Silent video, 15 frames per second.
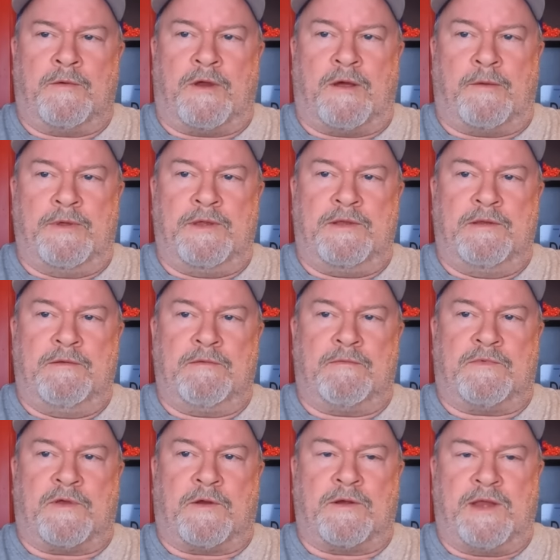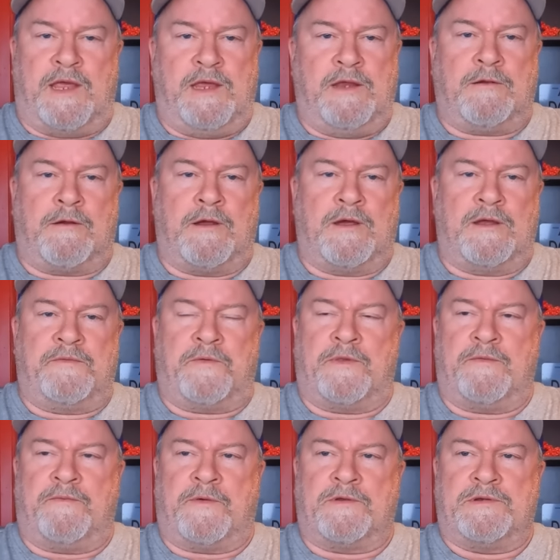Probably turn the heater on for
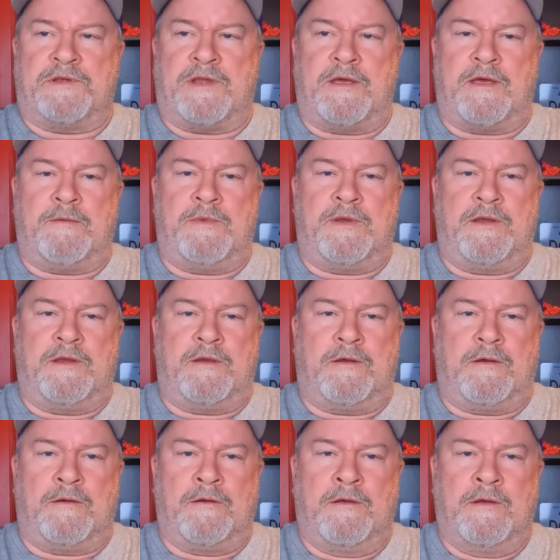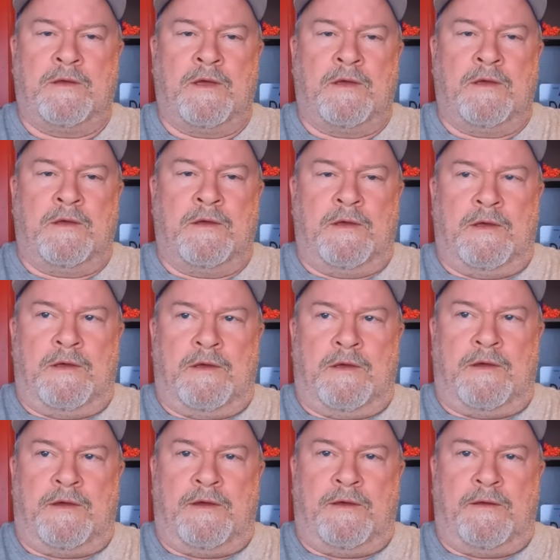the first time in here.
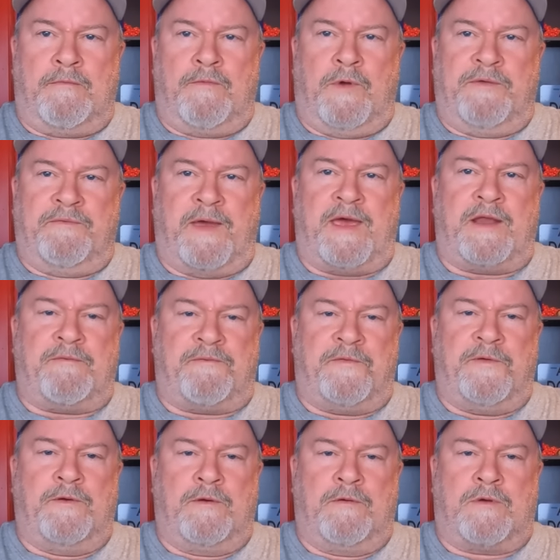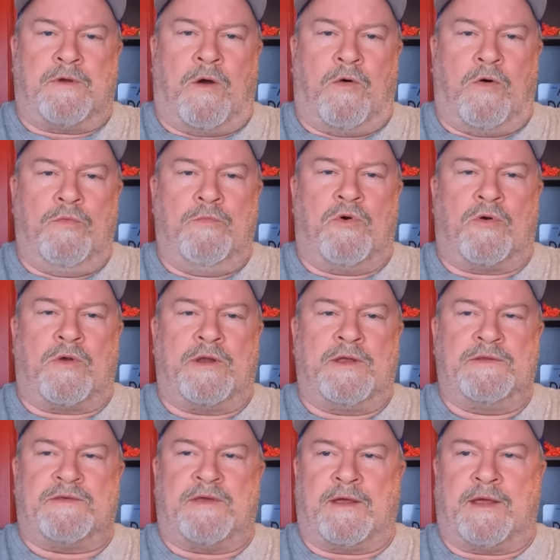Uh, we've had a few cold
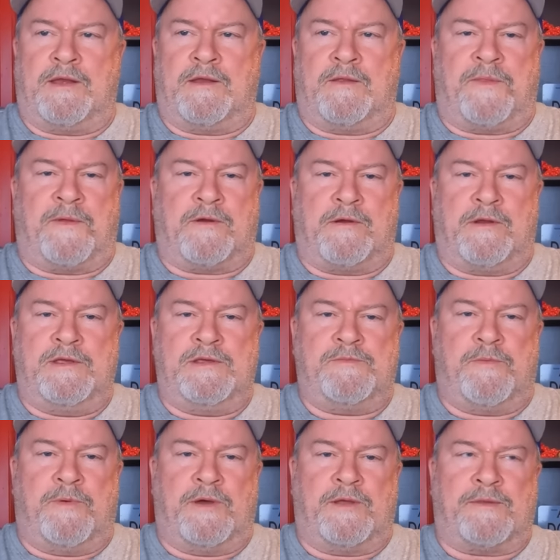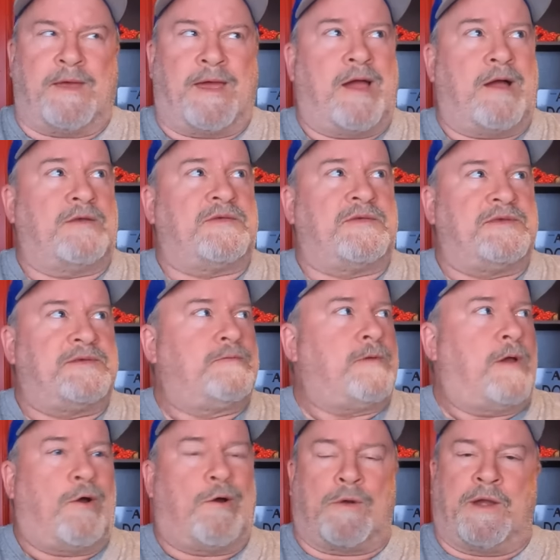mornings, like in the thirties, but the house is
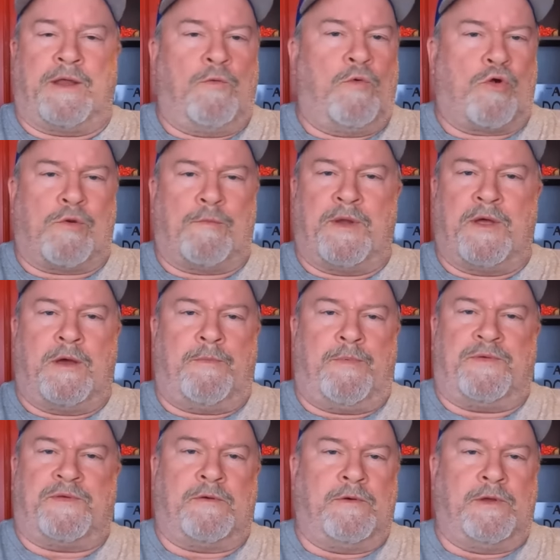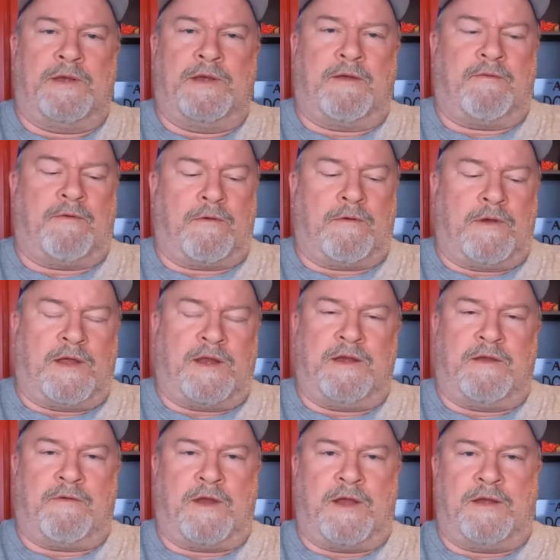already warmed up, so it never. I
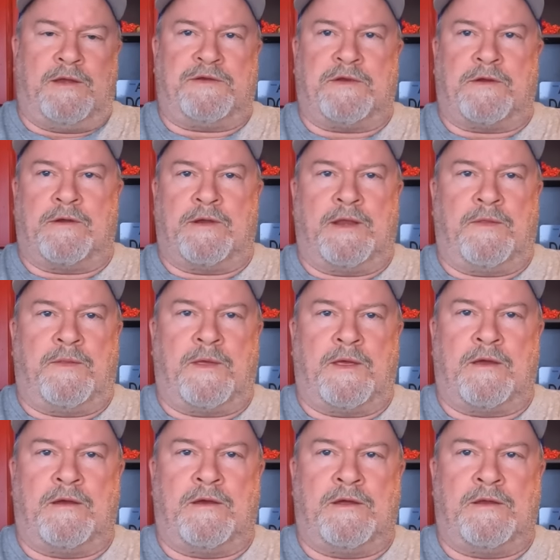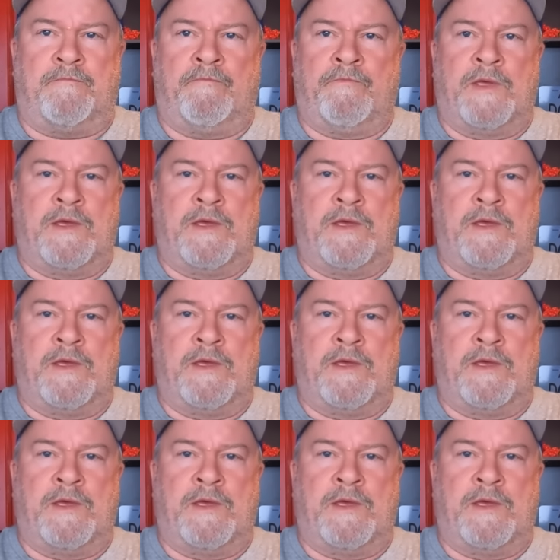never had to turn anything on.